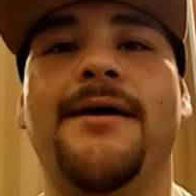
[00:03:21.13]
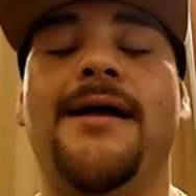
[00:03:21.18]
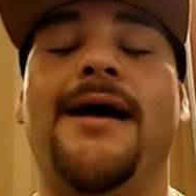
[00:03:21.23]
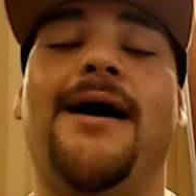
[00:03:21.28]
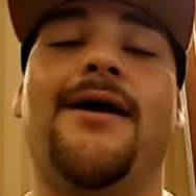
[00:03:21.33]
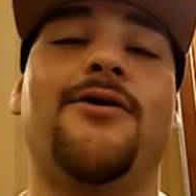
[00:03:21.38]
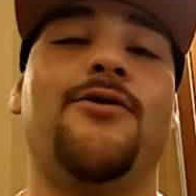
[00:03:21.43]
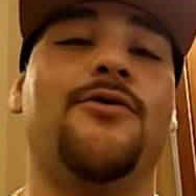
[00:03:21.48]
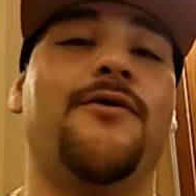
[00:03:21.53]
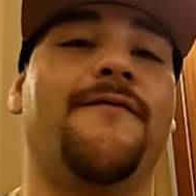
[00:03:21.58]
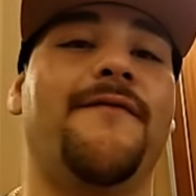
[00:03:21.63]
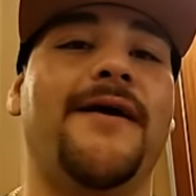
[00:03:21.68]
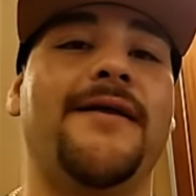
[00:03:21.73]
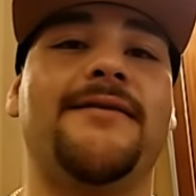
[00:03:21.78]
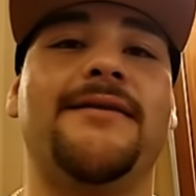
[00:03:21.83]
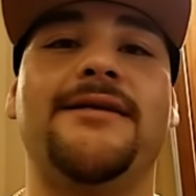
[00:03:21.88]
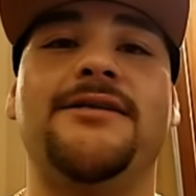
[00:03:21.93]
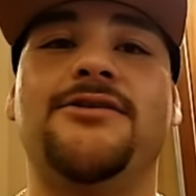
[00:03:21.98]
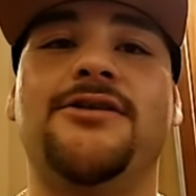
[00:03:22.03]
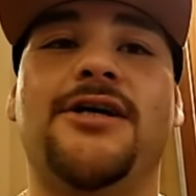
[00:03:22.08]
I don't know if
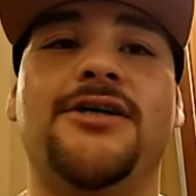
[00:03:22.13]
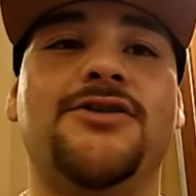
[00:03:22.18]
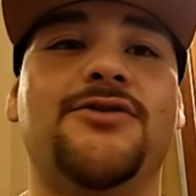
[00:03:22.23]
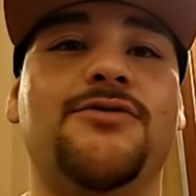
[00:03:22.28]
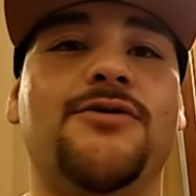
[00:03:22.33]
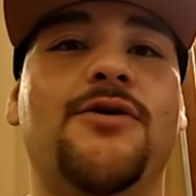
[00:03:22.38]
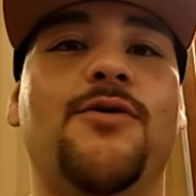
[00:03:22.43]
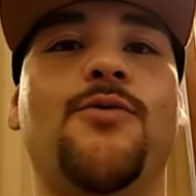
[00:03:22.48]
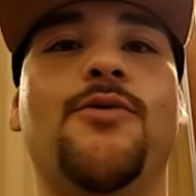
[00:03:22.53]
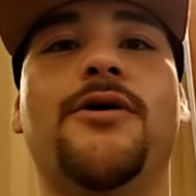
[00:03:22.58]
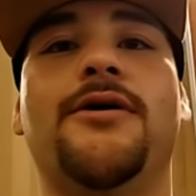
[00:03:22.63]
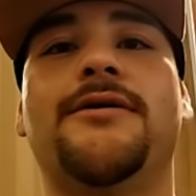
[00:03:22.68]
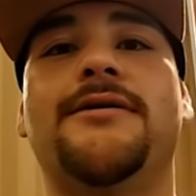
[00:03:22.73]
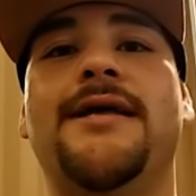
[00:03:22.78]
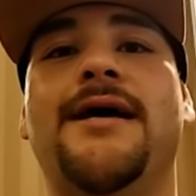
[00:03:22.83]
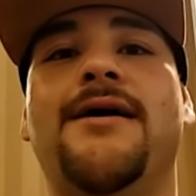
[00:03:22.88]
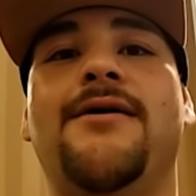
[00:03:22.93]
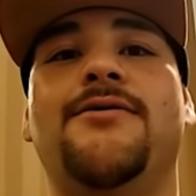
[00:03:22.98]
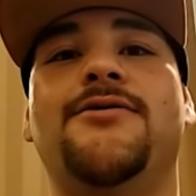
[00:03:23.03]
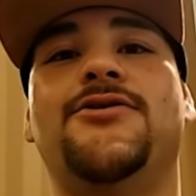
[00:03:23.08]
Anthony Joshua worked
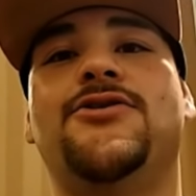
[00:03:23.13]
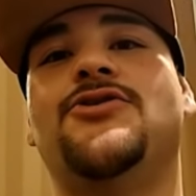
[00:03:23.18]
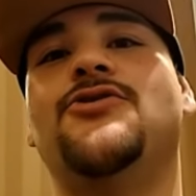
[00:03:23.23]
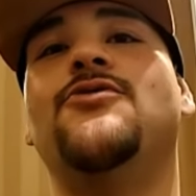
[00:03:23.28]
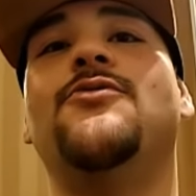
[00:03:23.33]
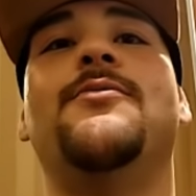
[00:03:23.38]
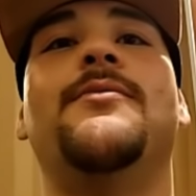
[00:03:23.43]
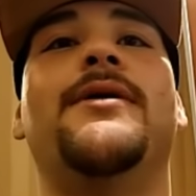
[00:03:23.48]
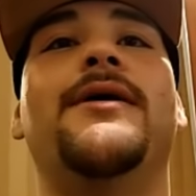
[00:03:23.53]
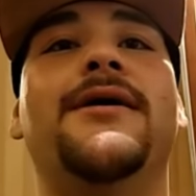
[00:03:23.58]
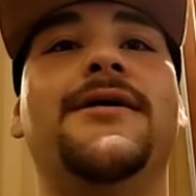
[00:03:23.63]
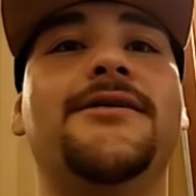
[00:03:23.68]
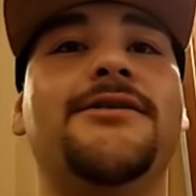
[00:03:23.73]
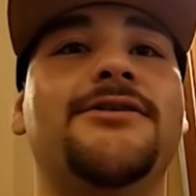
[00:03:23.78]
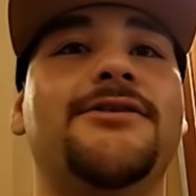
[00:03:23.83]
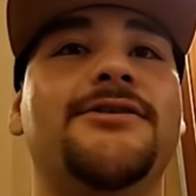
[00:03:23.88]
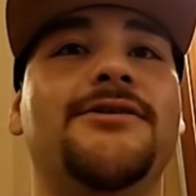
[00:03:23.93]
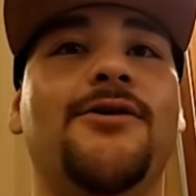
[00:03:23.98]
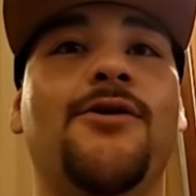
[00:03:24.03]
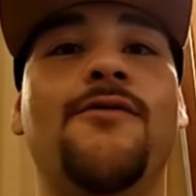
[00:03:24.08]
out too
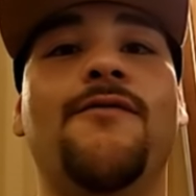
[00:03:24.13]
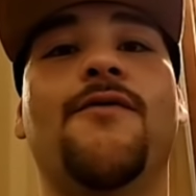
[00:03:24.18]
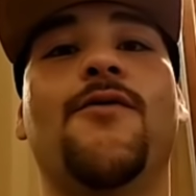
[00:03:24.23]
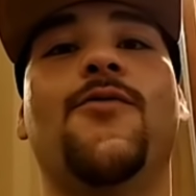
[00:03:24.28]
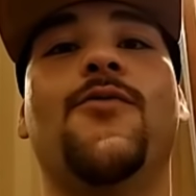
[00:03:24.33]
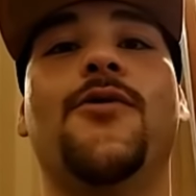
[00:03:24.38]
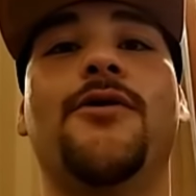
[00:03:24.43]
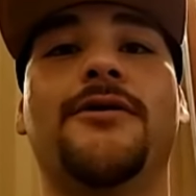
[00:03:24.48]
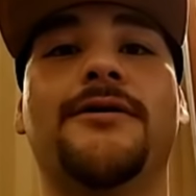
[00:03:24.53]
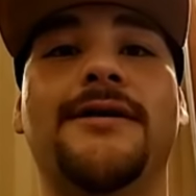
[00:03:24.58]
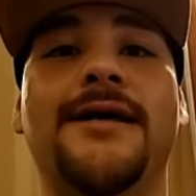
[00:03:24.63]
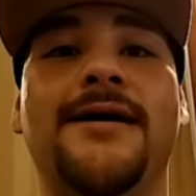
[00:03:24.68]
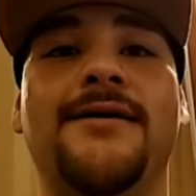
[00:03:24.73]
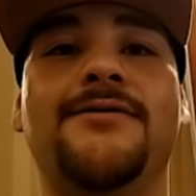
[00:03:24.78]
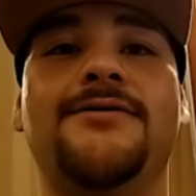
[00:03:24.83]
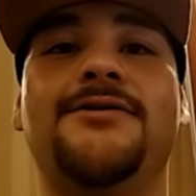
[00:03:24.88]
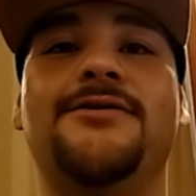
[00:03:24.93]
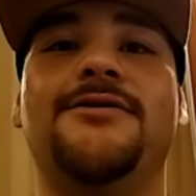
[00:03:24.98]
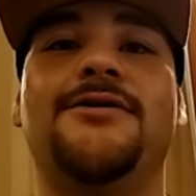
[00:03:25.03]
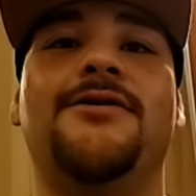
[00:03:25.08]
much, overworked
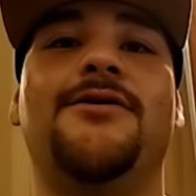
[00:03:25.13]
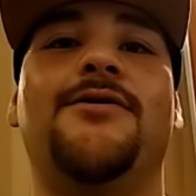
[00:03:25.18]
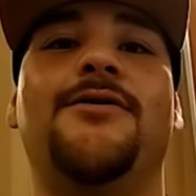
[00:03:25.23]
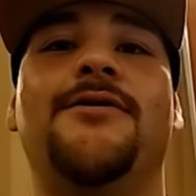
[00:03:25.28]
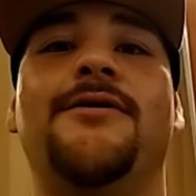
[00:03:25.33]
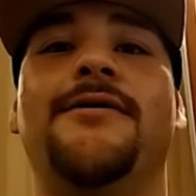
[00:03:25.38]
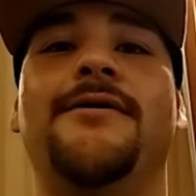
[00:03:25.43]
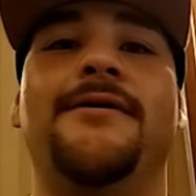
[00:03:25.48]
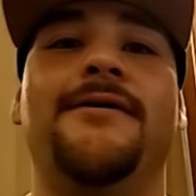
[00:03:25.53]
out, so